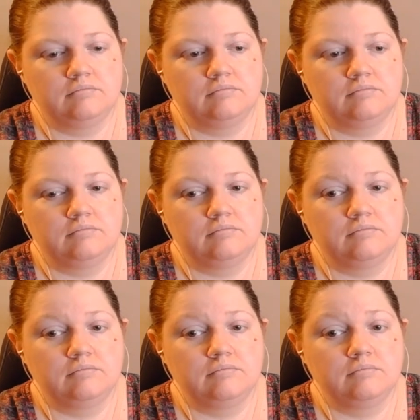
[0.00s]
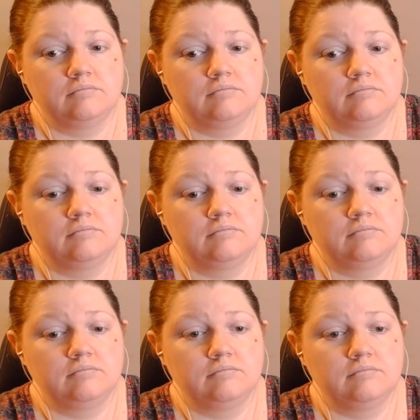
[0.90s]

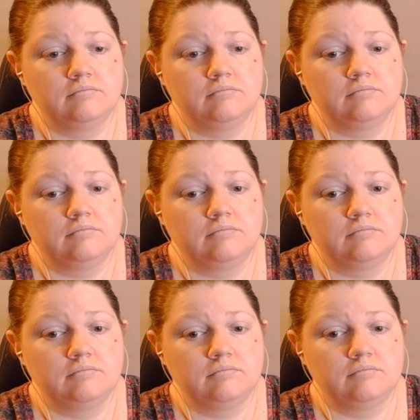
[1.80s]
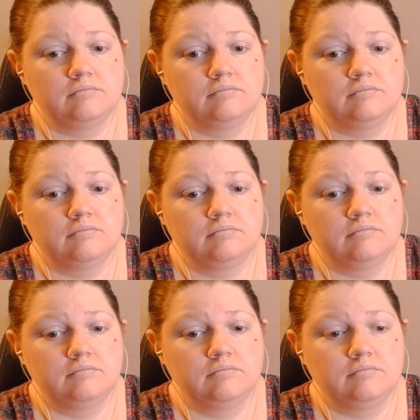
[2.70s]

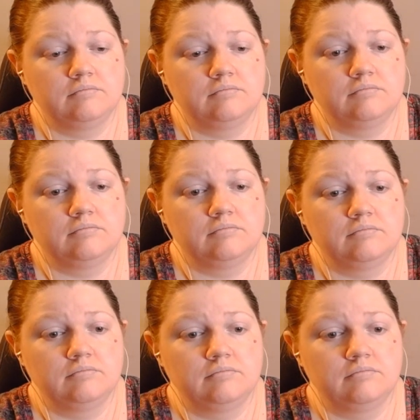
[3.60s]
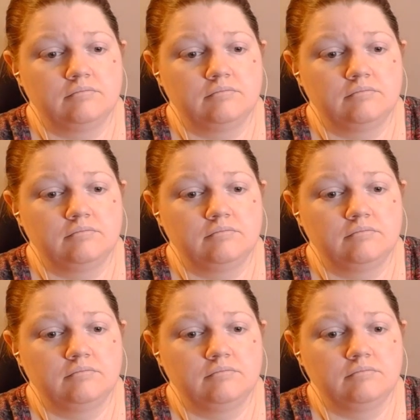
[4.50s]

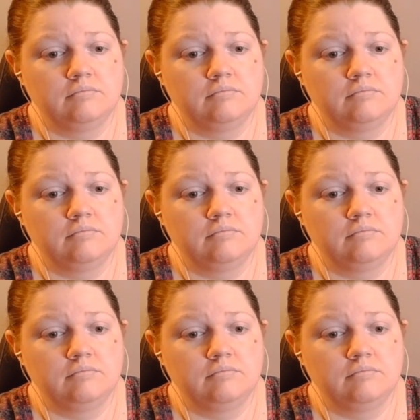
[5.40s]
Nobody speaks.